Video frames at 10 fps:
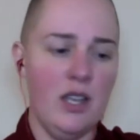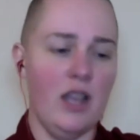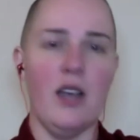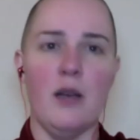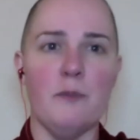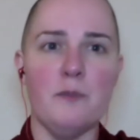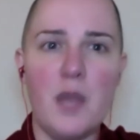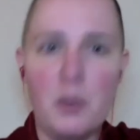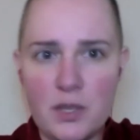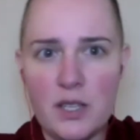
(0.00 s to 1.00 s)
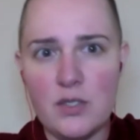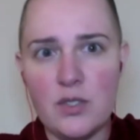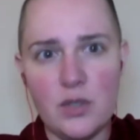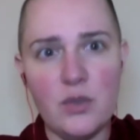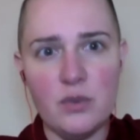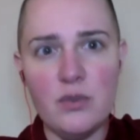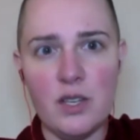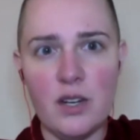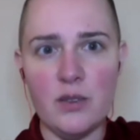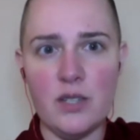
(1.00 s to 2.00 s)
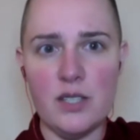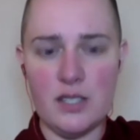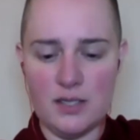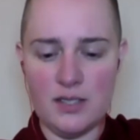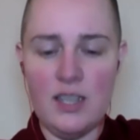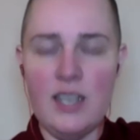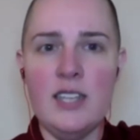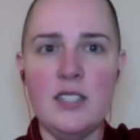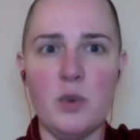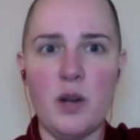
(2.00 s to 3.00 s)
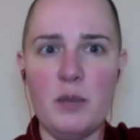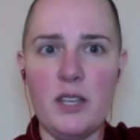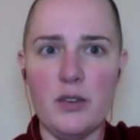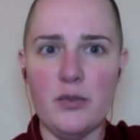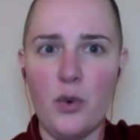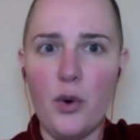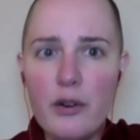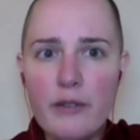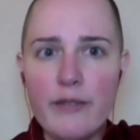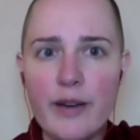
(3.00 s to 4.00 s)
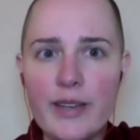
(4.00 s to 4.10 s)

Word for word: um, please do, you know, because it's it's what I'm here for, right?